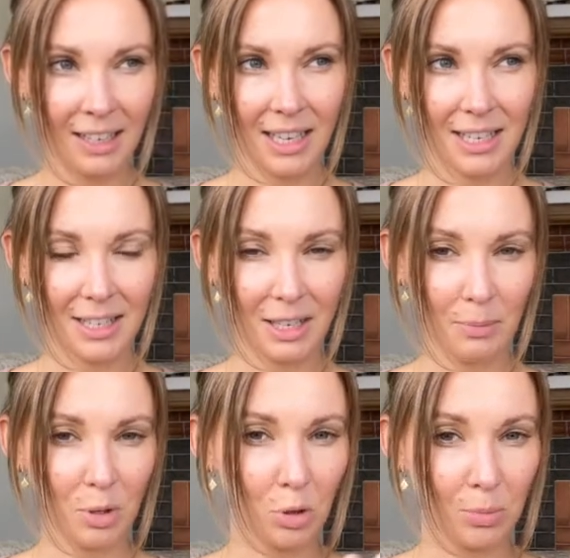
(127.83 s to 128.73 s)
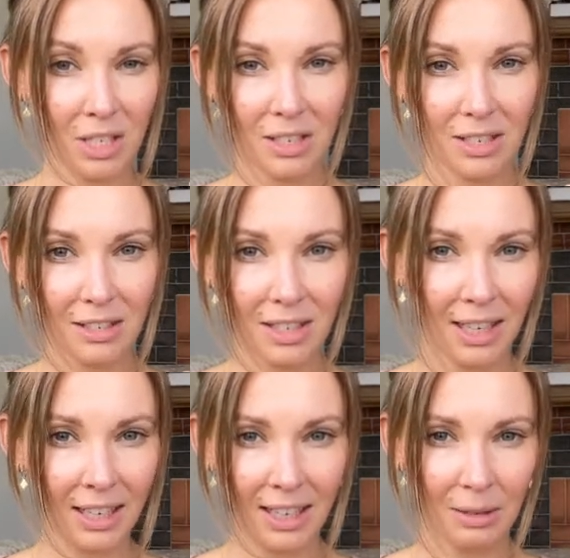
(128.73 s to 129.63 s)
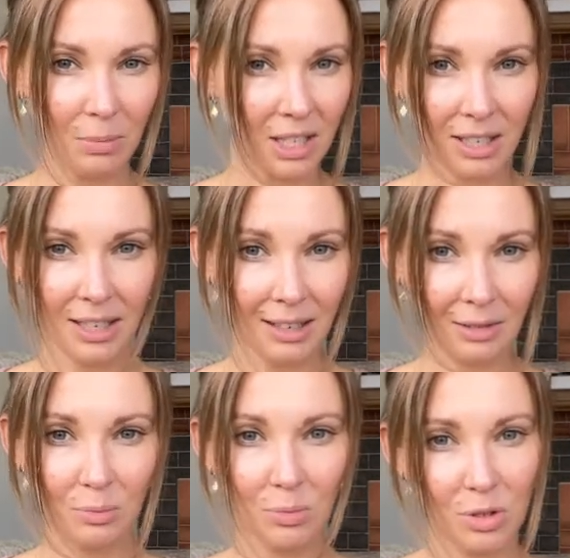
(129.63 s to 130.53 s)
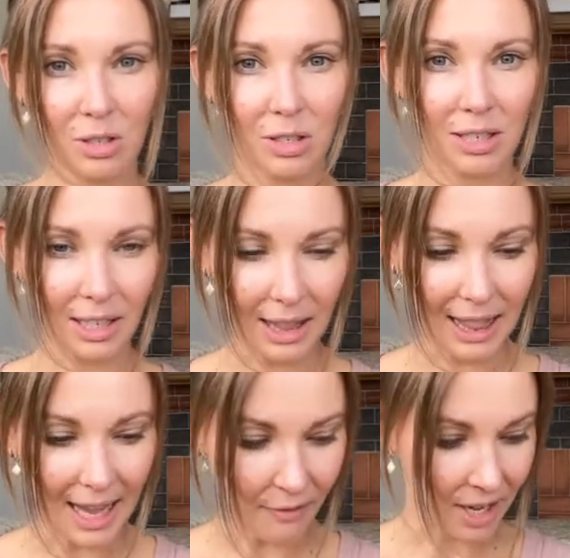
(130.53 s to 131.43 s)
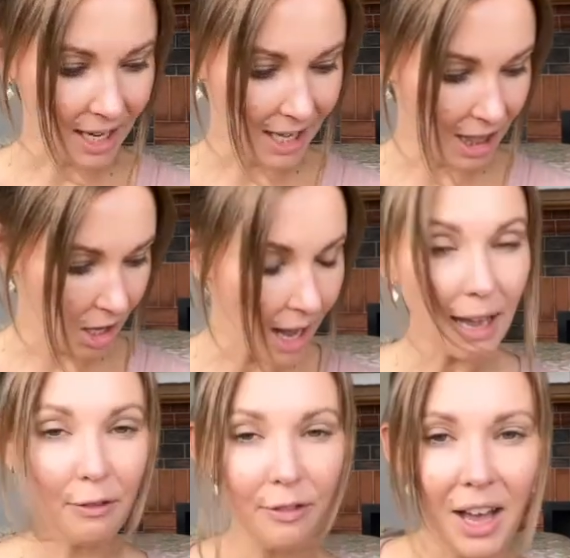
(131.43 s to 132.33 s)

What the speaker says: is absorbed into your skin, and my skin was just loving life.